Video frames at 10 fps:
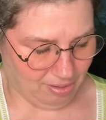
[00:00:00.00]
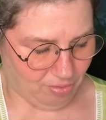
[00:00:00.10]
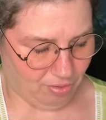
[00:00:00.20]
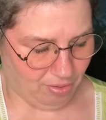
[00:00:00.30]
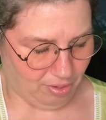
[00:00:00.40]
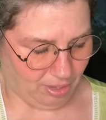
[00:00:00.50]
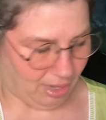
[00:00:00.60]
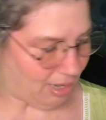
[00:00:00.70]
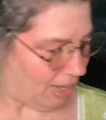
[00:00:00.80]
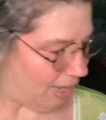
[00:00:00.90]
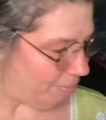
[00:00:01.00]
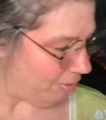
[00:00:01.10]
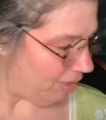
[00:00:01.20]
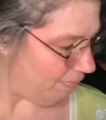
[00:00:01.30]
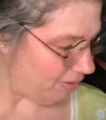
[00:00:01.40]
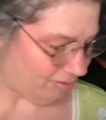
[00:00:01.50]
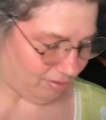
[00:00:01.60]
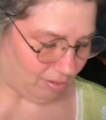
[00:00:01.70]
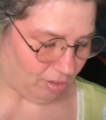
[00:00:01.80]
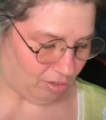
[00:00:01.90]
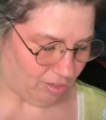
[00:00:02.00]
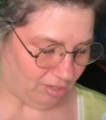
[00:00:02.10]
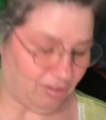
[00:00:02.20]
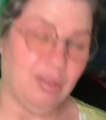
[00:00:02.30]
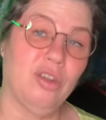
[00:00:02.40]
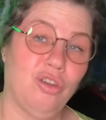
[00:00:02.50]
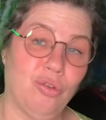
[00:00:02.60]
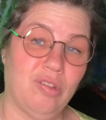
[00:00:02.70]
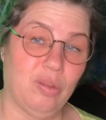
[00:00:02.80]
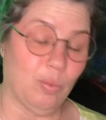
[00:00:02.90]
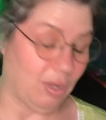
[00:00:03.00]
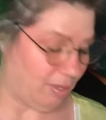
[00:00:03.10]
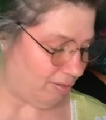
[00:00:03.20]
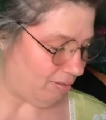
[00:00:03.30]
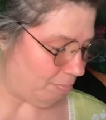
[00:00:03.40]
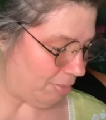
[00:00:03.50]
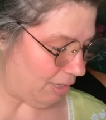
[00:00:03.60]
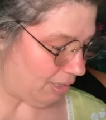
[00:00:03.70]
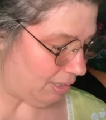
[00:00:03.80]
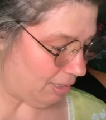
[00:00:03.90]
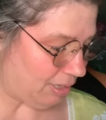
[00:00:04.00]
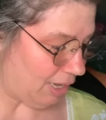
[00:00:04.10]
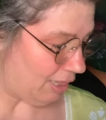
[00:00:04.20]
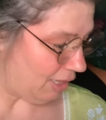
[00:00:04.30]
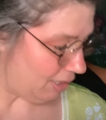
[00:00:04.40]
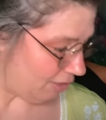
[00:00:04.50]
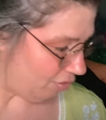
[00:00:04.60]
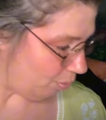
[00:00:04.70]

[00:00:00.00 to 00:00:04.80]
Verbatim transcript: Oh, and I believe this is a this is a doozy one. This is a big one. I think this